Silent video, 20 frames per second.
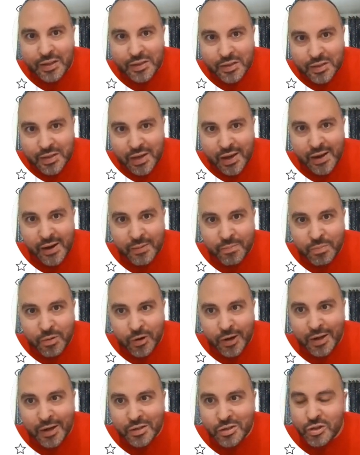setup,
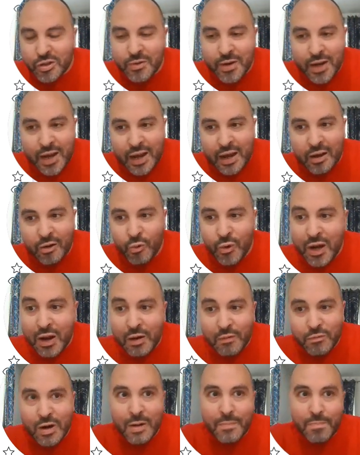okay? So now
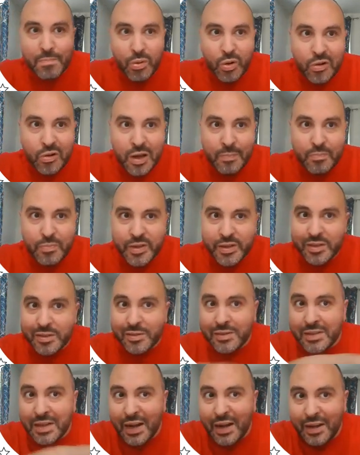whenever I pull up this
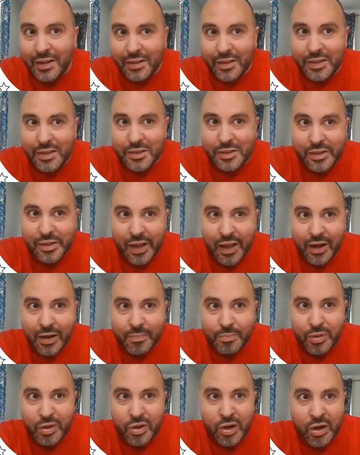daily setup
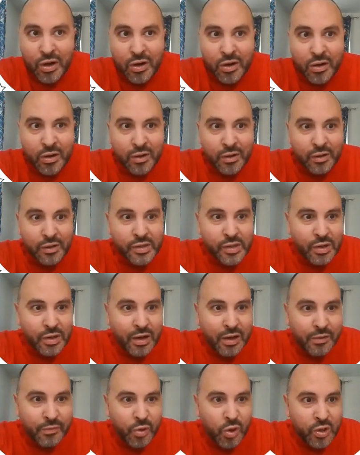here, see how I
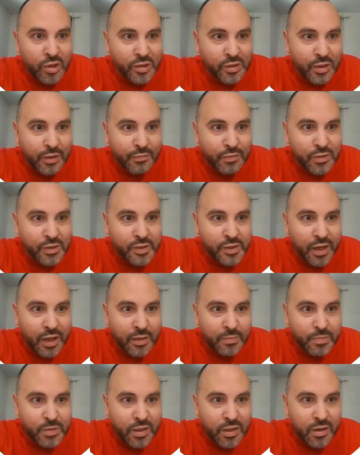have all these different
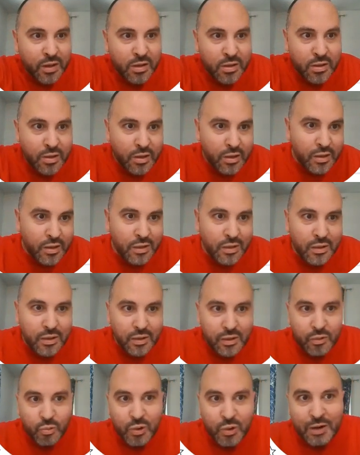setups here?
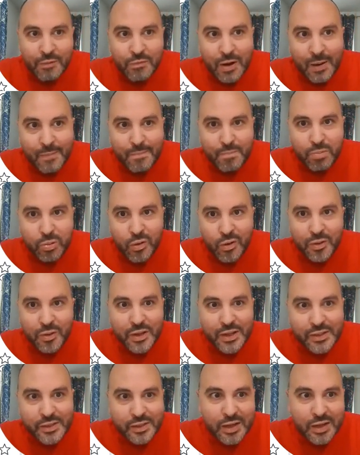Whenever I pull
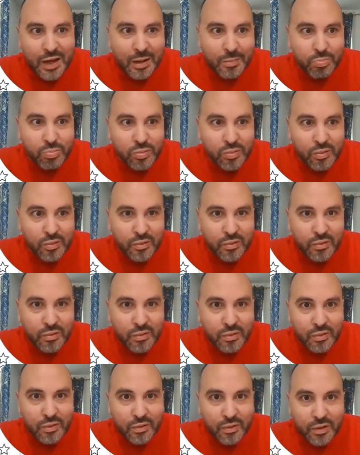this up,
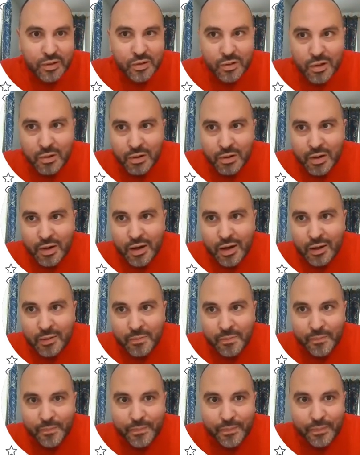let's load it
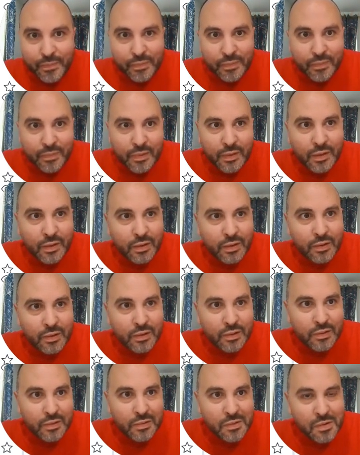up.
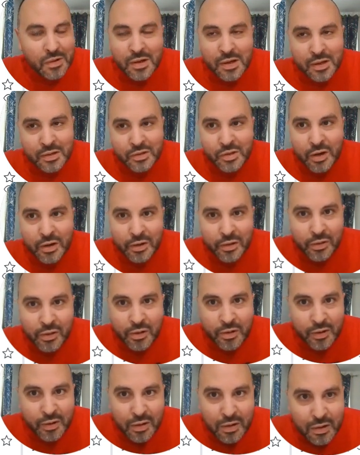Well, it's already loaded.